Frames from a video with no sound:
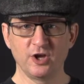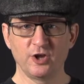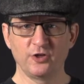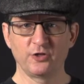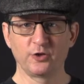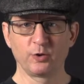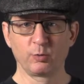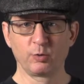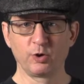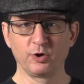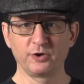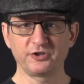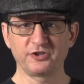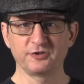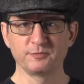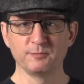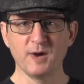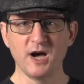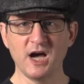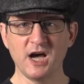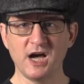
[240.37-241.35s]
The world is
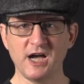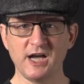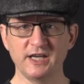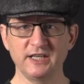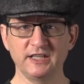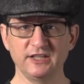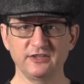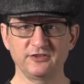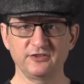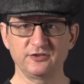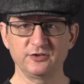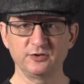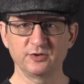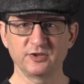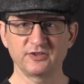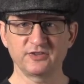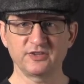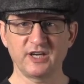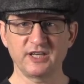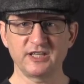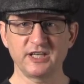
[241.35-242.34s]
mine as soon
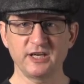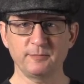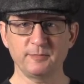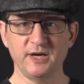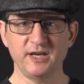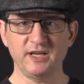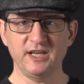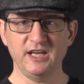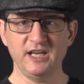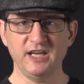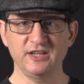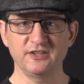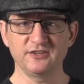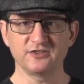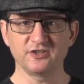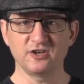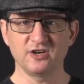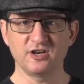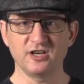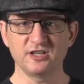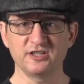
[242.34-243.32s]
as I get my hands
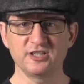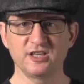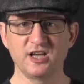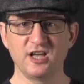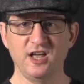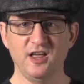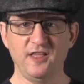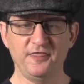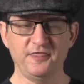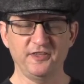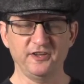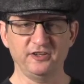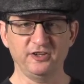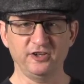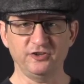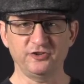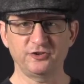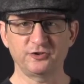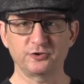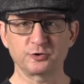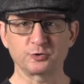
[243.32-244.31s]
on the
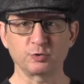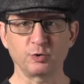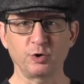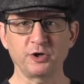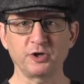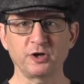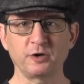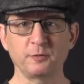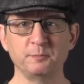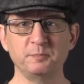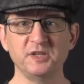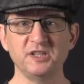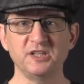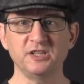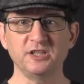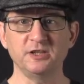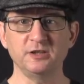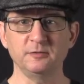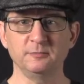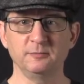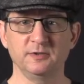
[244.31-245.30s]
destroyer
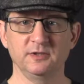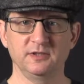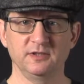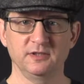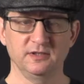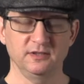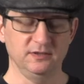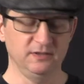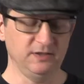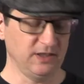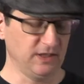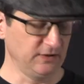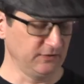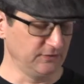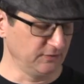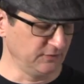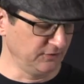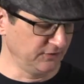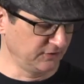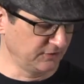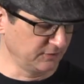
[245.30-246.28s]
beam.
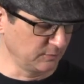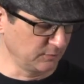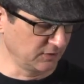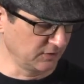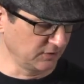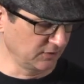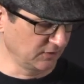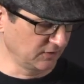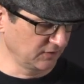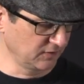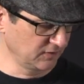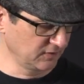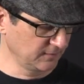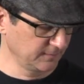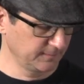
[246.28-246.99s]
Nazo smirks.